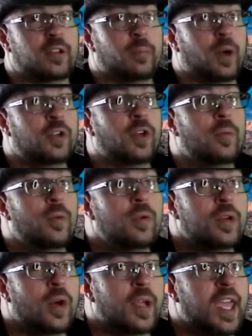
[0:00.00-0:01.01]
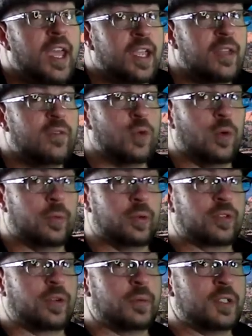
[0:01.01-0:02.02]
Berto Mundo can't give you a
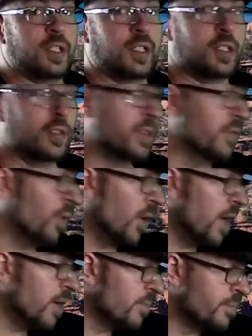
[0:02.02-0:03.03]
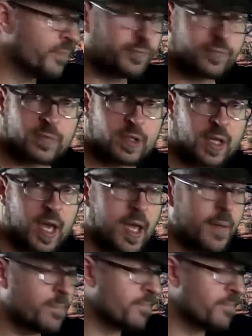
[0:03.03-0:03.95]
prescription legally for it. Okay,